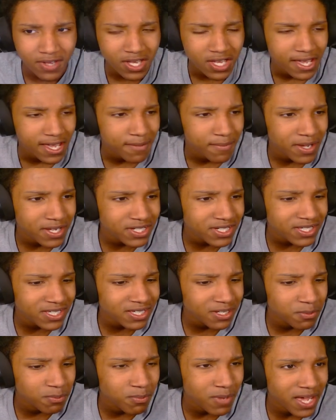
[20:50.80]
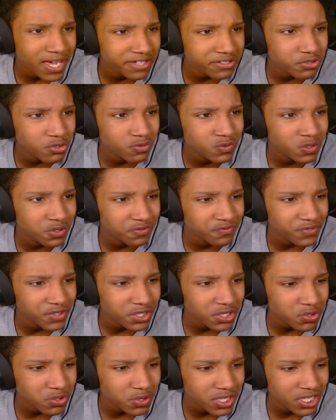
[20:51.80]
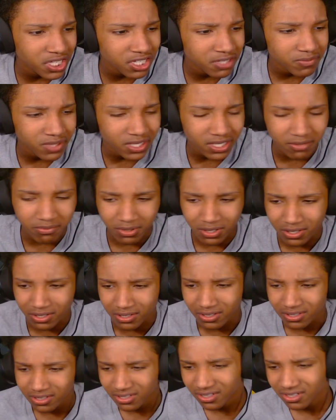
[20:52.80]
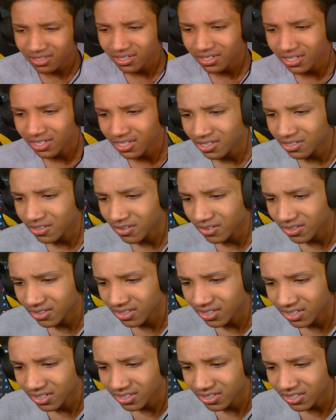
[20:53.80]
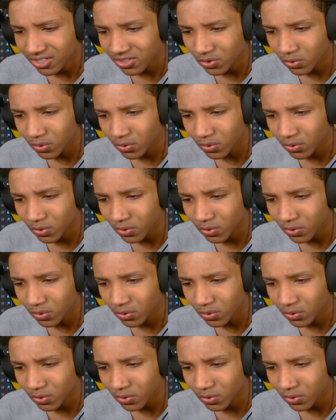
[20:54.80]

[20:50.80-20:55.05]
Imagine getting mad over a video game. Like, bro, this dude